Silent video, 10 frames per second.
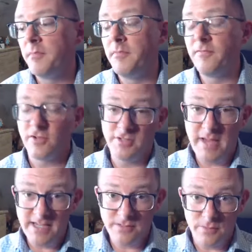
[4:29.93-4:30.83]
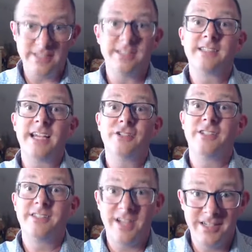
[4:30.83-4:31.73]
For space reasons, I
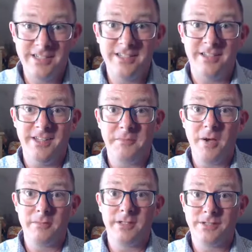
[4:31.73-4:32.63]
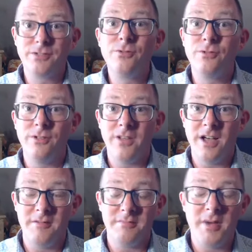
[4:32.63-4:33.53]
just stuck to the public
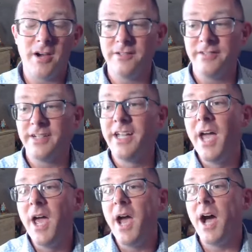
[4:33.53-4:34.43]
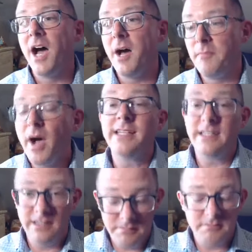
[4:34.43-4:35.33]
school part of it. But
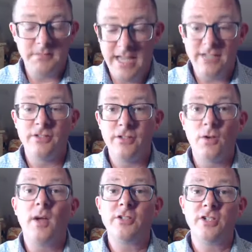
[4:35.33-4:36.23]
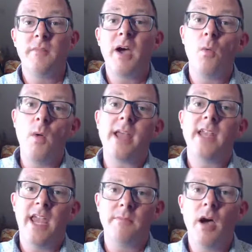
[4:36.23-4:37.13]
to answer the question about when
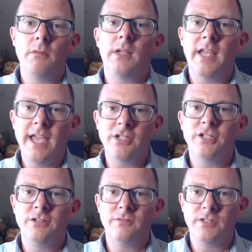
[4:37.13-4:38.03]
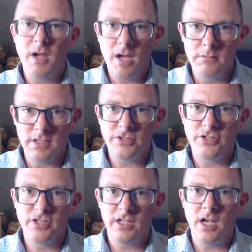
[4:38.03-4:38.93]
a publication was
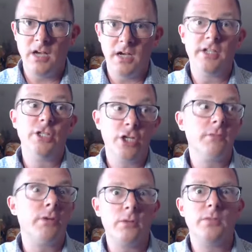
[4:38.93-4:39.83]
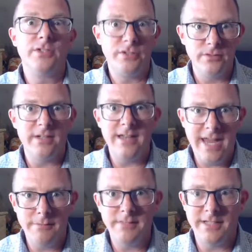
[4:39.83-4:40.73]
published, a yearbook with student
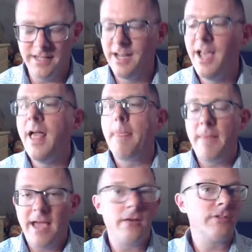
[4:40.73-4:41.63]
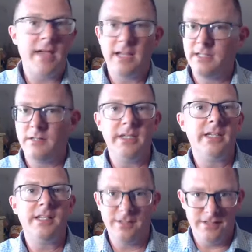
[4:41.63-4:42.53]
names in it, that goes back to the
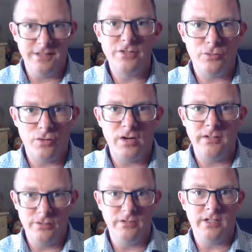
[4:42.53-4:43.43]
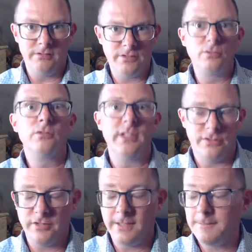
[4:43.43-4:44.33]
beginning of the East Aurora Union School
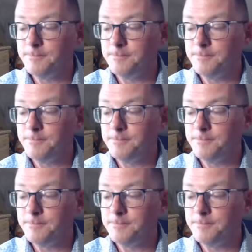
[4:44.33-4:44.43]
District.